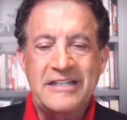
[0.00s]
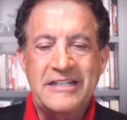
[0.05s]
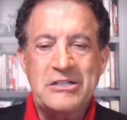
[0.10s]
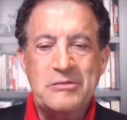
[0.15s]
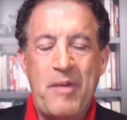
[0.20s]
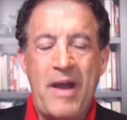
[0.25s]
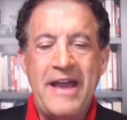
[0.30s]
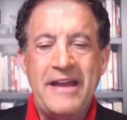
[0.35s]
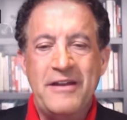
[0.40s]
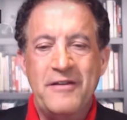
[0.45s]

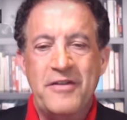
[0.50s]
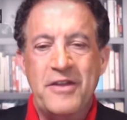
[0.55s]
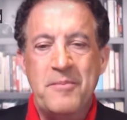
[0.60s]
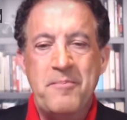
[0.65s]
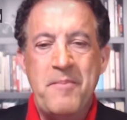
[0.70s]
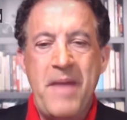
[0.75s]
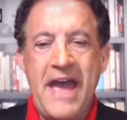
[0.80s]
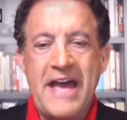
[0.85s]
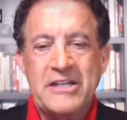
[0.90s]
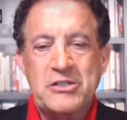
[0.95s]
spite of the
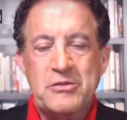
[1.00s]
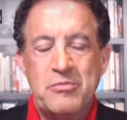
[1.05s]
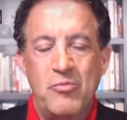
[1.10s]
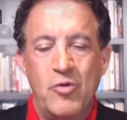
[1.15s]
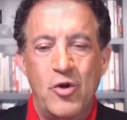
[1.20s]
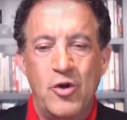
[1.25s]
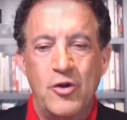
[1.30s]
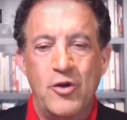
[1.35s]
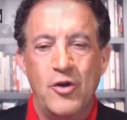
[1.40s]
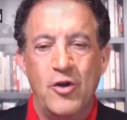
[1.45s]
mass
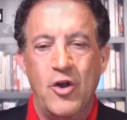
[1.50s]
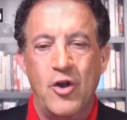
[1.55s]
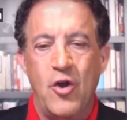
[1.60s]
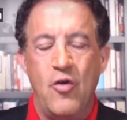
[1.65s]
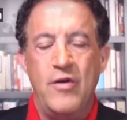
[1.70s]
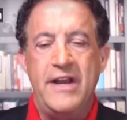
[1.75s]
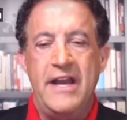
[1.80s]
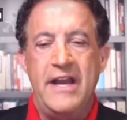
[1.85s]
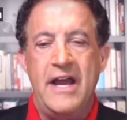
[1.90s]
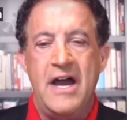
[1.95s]
murder
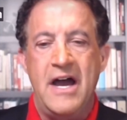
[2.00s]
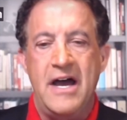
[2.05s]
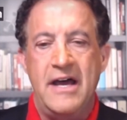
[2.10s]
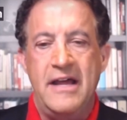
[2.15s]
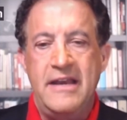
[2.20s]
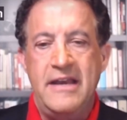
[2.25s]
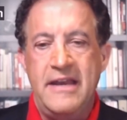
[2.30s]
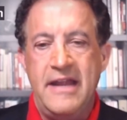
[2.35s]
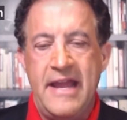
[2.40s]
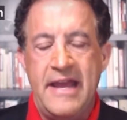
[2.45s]
going
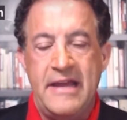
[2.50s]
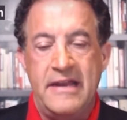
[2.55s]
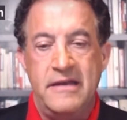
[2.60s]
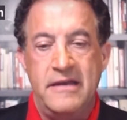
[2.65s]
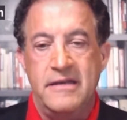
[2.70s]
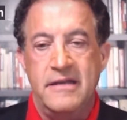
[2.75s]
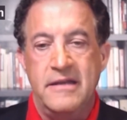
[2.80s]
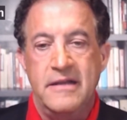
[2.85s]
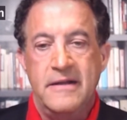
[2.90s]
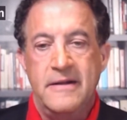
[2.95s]
on
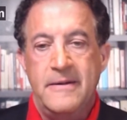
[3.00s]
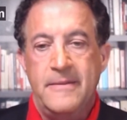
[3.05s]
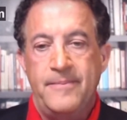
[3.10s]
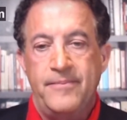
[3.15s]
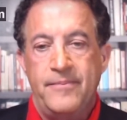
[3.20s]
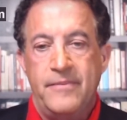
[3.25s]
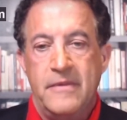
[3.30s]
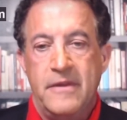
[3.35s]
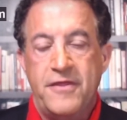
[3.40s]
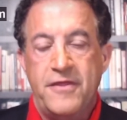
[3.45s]
and
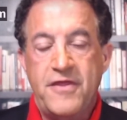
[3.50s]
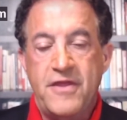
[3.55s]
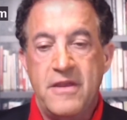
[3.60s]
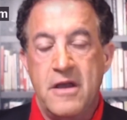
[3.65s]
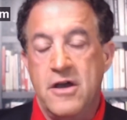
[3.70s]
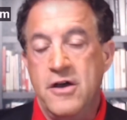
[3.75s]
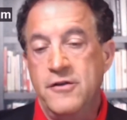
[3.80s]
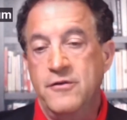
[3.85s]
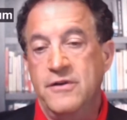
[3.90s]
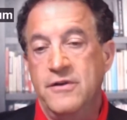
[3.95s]

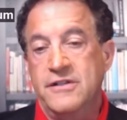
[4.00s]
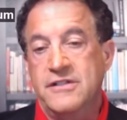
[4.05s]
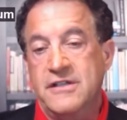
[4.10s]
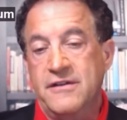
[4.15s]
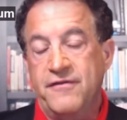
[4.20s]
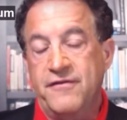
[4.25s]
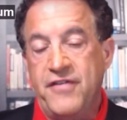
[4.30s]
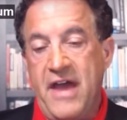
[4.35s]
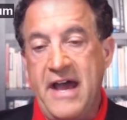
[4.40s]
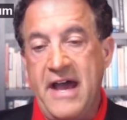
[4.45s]
hundreds
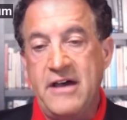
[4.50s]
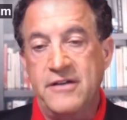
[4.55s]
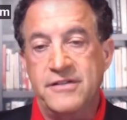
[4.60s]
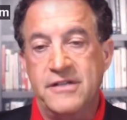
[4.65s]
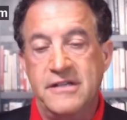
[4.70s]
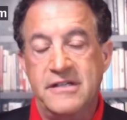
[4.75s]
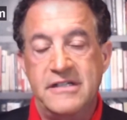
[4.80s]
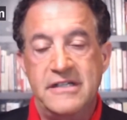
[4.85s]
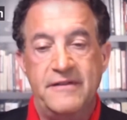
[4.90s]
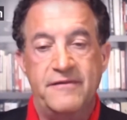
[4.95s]
of
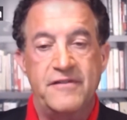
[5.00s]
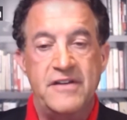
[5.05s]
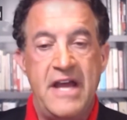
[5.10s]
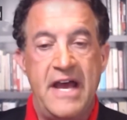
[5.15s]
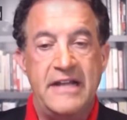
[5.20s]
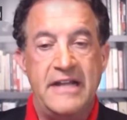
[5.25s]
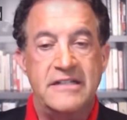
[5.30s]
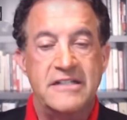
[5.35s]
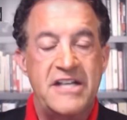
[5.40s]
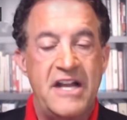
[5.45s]
thousands, if
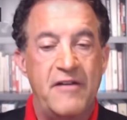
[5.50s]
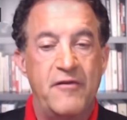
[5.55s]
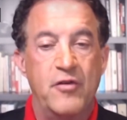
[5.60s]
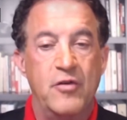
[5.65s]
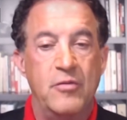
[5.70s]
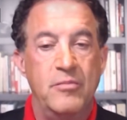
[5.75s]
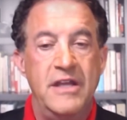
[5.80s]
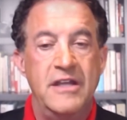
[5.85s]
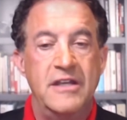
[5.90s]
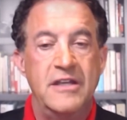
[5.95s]
not
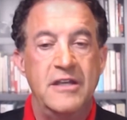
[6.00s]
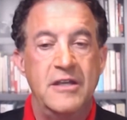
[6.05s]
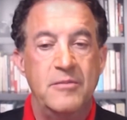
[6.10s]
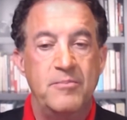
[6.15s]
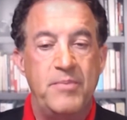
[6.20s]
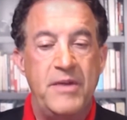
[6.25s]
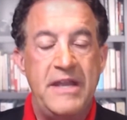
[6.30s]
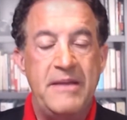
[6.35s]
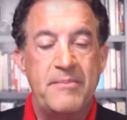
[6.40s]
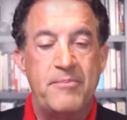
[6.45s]
several
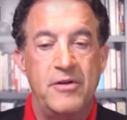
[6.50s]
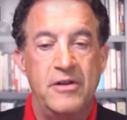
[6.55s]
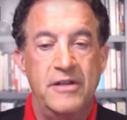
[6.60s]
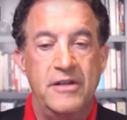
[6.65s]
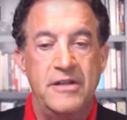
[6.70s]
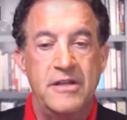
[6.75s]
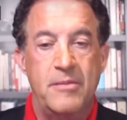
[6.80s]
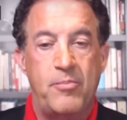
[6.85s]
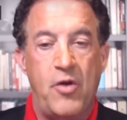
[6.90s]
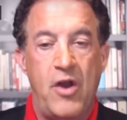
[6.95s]
million people
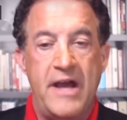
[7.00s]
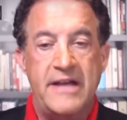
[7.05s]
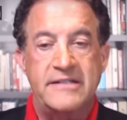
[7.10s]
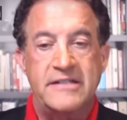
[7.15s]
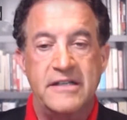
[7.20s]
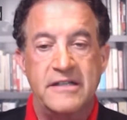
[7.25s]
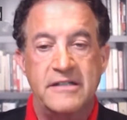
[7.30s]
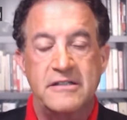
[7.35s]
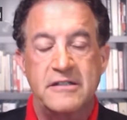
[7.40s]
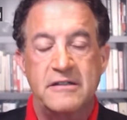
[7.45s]
in the
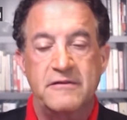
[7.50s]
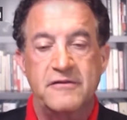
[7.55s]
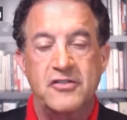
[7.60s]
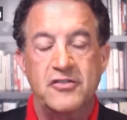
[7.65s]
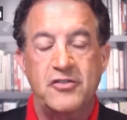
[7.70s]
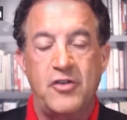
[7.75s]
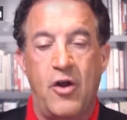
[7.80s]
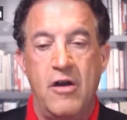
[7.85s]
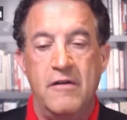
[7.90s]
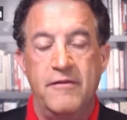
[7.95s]
process of
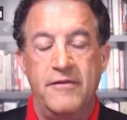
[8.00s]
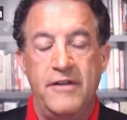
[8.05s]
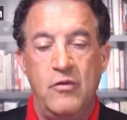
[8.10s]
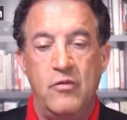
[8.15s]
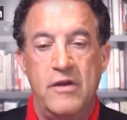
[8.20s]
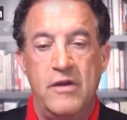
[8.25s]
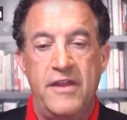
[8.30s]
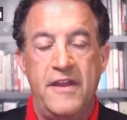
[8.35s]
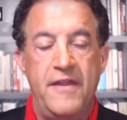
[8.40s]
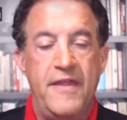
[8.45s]
starving
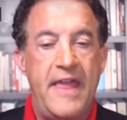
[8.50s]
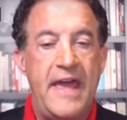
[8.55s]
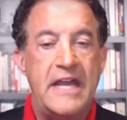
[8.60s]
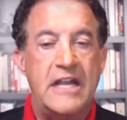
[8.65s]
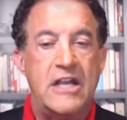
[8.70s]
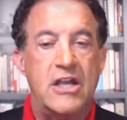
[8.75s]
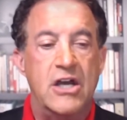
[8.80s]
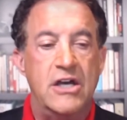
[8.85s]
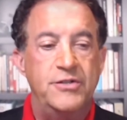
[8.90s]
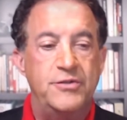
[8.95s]
within
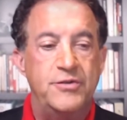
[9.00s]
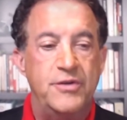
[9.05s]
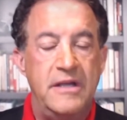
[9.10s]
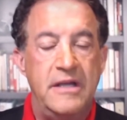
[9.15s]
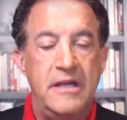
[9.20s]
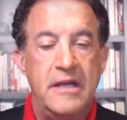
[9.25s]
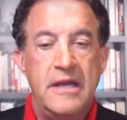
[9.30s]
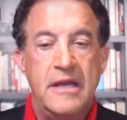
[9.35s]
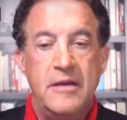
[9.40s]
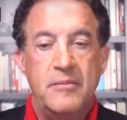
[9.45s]
that
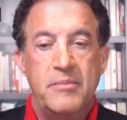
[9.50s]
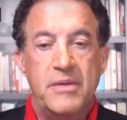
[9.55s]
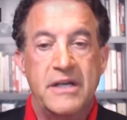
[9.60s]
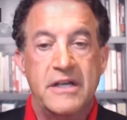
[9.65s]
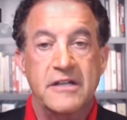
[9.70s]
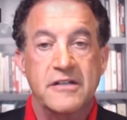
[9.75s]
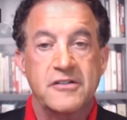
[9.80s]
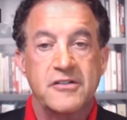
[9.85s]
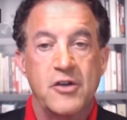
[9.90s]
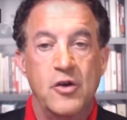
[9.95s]
country
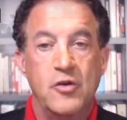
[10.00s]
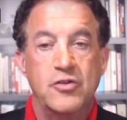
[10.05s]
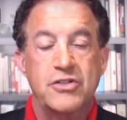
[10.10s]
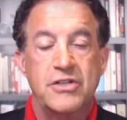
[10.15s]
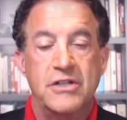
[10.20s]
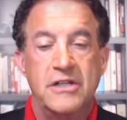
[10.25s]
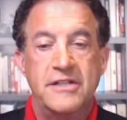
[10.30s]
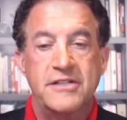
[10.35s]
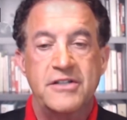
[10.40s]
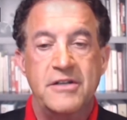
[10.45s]
because
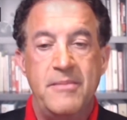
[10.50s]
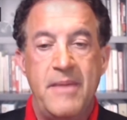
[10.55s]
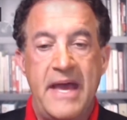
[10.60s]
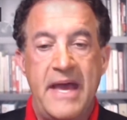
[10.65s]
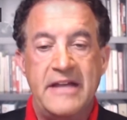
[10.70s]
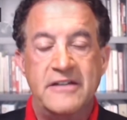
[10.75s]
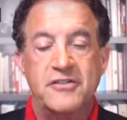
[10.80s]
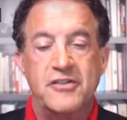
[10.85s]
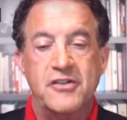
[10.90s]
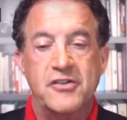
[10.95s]
socialism
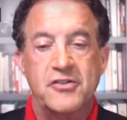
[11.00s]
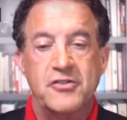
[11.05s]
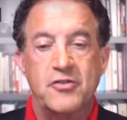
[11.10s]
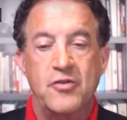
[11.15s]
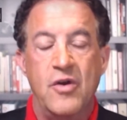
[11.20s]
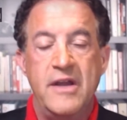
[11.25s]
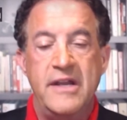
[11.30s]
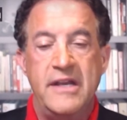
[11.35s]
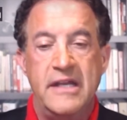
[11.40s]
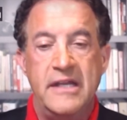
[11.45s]
has
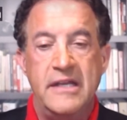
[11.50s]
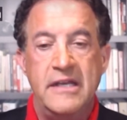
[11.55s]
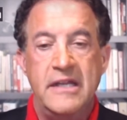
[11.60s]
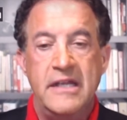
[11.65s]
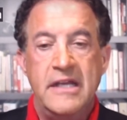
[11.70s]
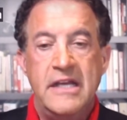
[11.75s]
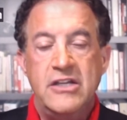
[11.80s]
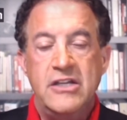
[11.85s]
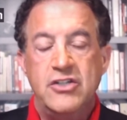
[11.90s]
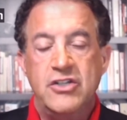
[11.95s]
destroyed it,
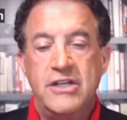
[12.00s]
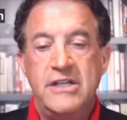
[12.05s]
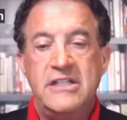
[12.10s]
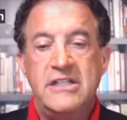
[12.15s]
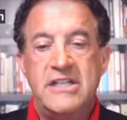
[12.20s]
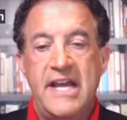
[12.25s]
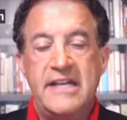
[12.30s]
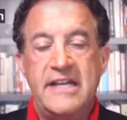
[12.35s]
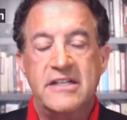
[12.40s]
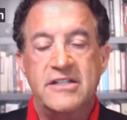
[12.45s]

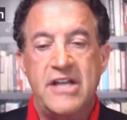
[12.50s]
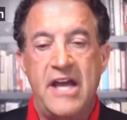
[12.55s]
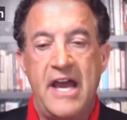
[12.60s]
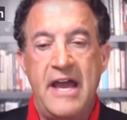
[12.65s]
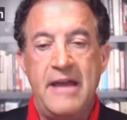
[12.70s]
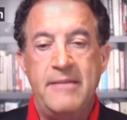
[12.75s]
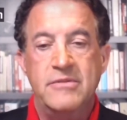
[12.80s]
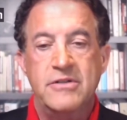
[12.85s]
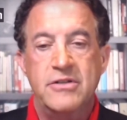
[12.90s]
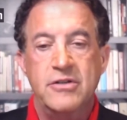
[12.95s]
she takes
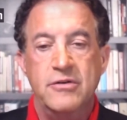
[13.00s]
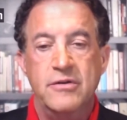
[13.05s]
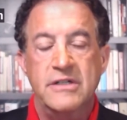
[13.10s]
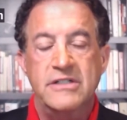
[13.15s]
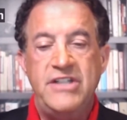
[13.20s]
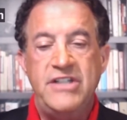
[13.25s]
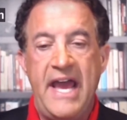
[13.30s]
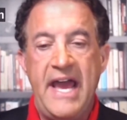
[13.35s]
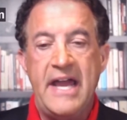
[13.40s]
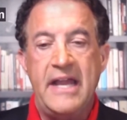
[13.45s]
time to
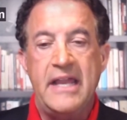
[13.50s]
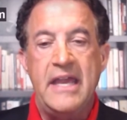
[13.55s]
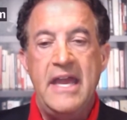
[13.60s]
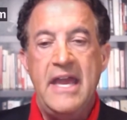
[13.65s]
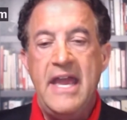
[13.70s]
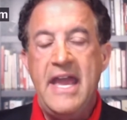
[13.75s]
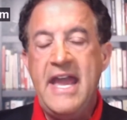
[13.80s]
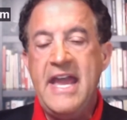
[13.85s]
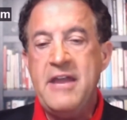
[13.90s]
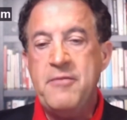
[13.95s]

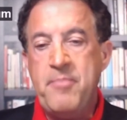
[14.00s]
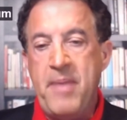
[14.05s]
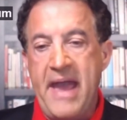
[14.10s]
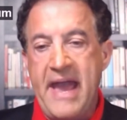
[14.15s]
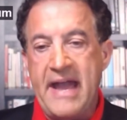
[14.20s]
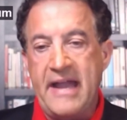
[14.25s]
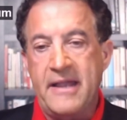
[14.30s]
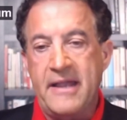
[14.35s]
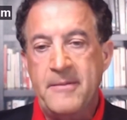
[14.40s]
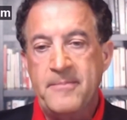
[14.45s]
attack
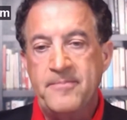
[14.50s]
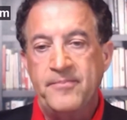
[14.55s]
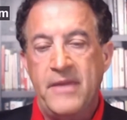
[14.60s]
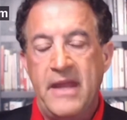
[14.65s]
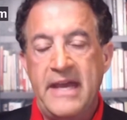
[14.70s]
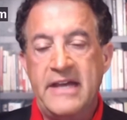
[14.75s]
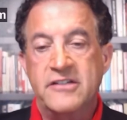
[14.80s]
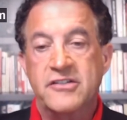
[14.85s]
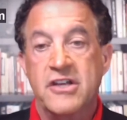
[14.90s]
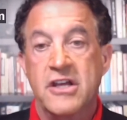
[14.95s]
AIPAC
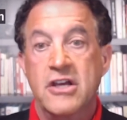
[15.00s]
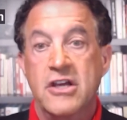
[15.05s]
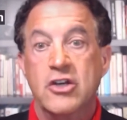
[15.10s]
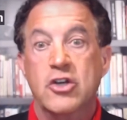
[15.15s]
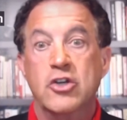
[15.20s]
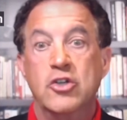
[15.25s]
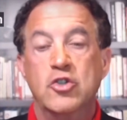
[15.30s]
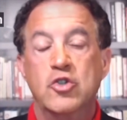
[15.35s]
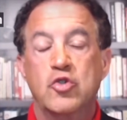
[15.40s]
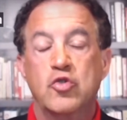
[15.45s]
as
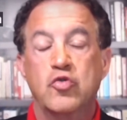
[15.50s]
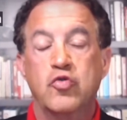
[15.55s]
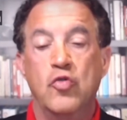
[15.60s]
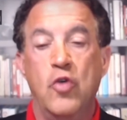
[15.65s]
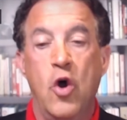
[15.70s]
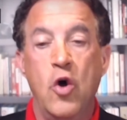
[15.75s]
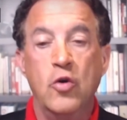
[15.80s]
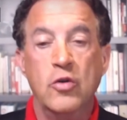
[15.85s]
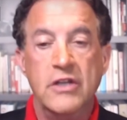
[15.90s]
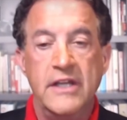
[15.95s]

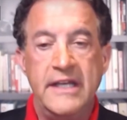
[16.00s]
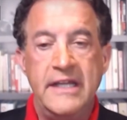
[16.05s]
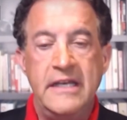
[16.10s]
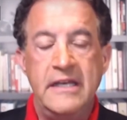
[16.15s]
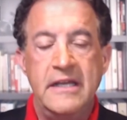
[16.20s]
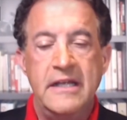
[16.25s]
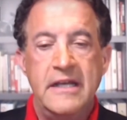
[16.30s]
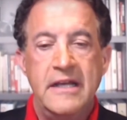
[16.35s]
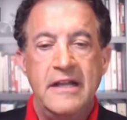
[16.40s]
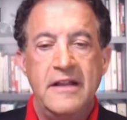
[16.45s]

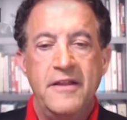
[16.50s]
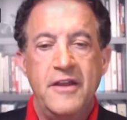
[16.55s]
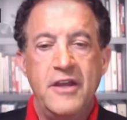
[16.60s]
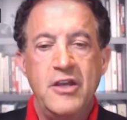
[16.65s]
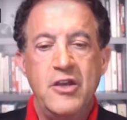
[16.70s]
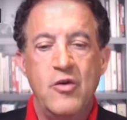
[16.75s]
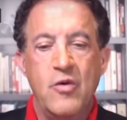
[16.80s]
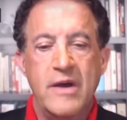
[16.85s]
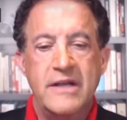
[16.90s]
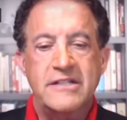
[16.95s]
controlling
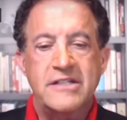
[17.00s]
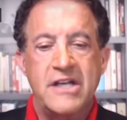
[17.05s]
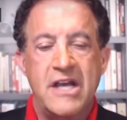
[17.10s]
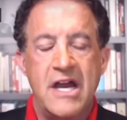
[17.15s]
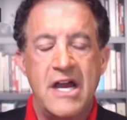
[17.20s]
the U.S.